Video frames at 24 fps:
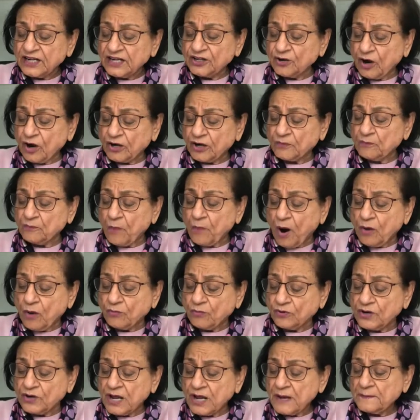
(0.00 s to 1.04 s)
not
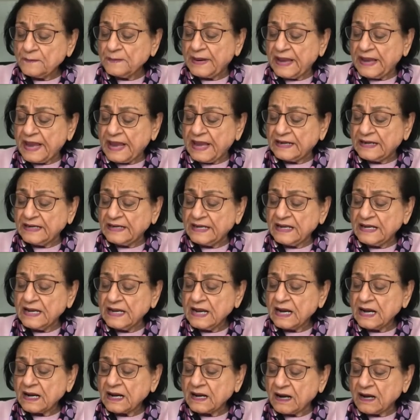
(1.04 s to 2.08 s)
bound by any
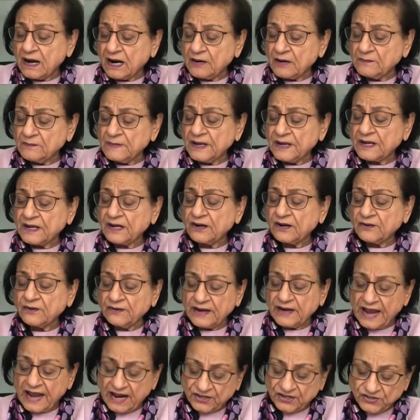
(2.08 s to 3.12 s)
karmic
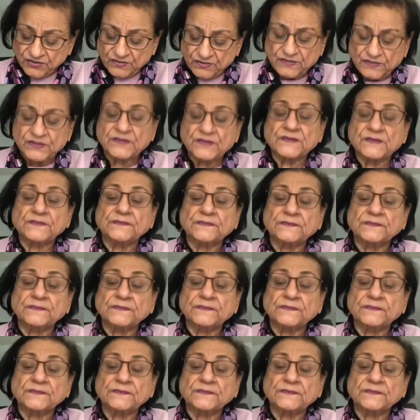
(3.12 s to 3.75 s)
reactions.